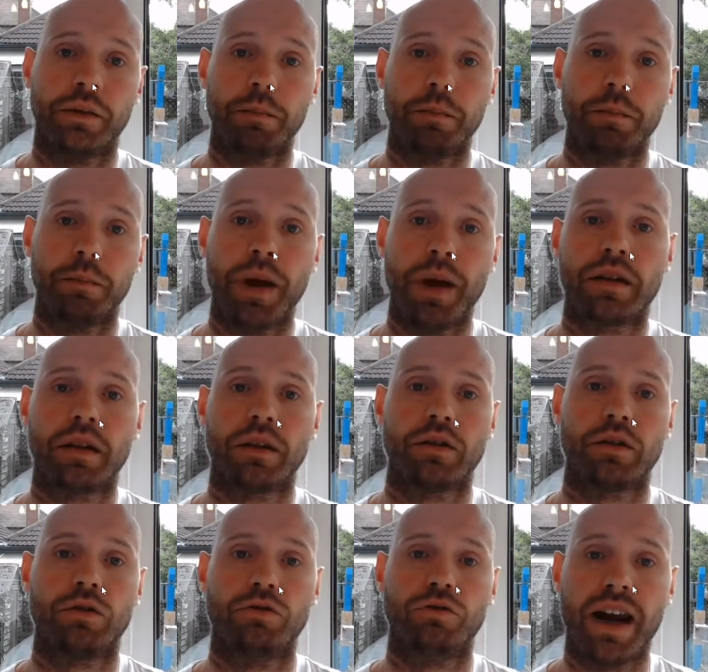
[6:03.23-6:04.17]
make
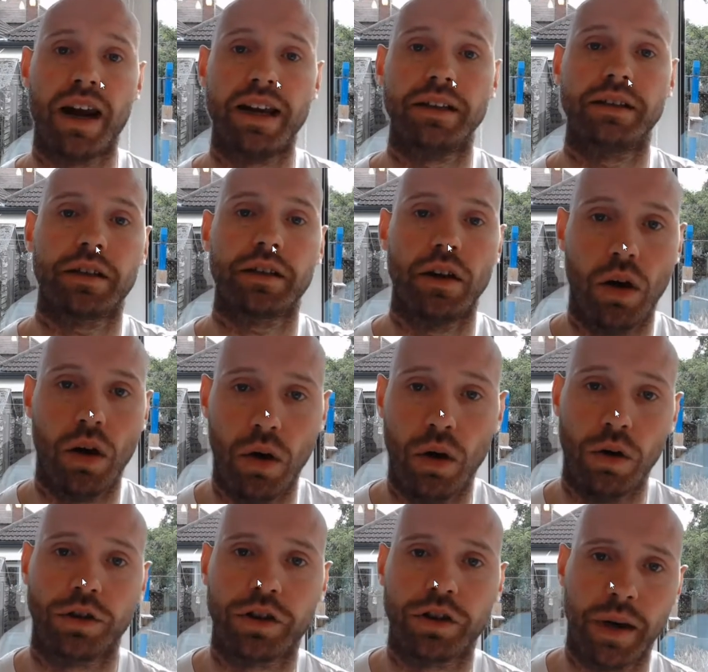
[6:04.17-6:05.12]
great
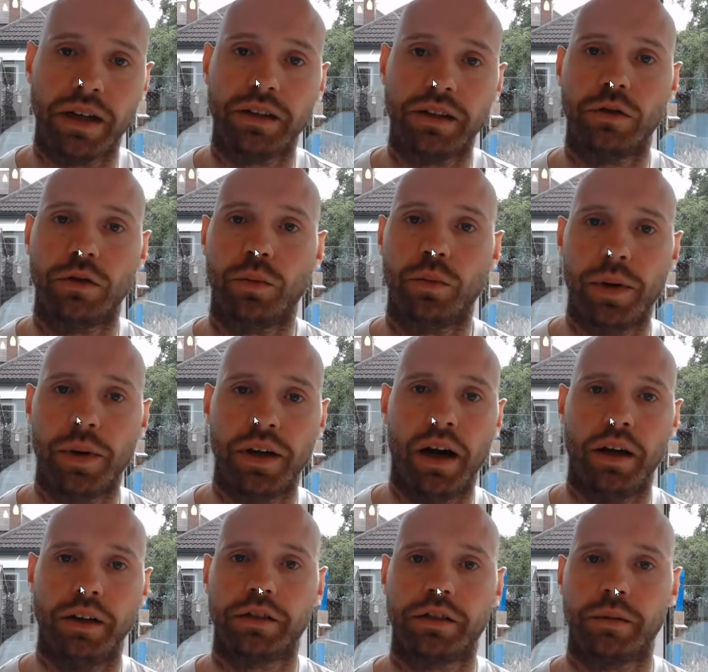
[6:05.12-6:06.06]
automated
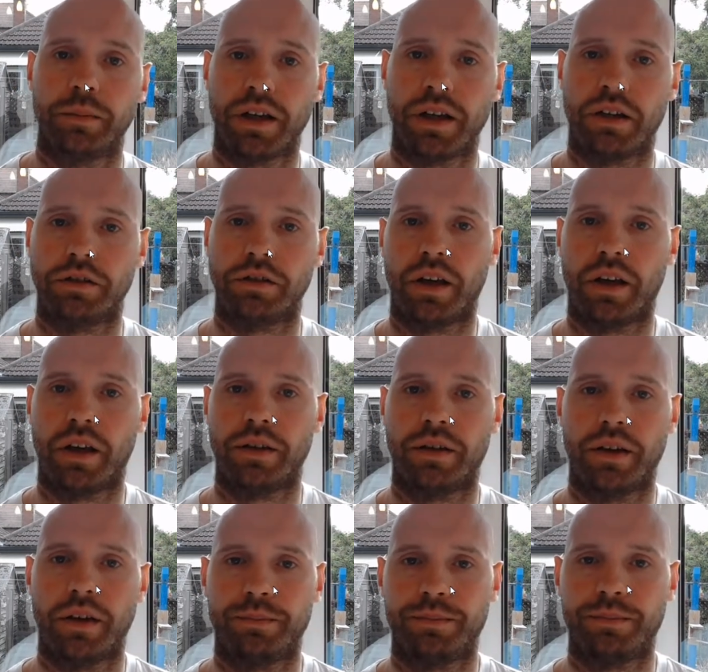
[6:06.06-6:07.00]
webinars because they're
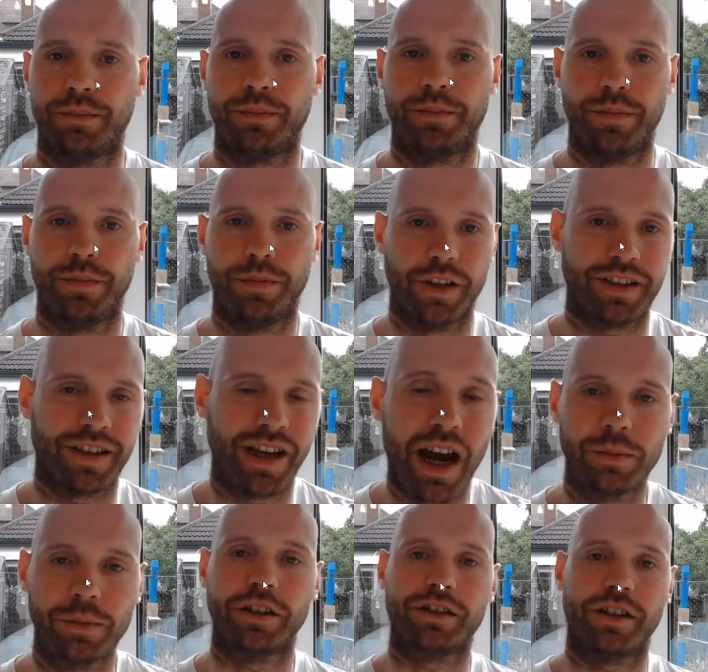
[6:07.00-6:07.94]
timeless.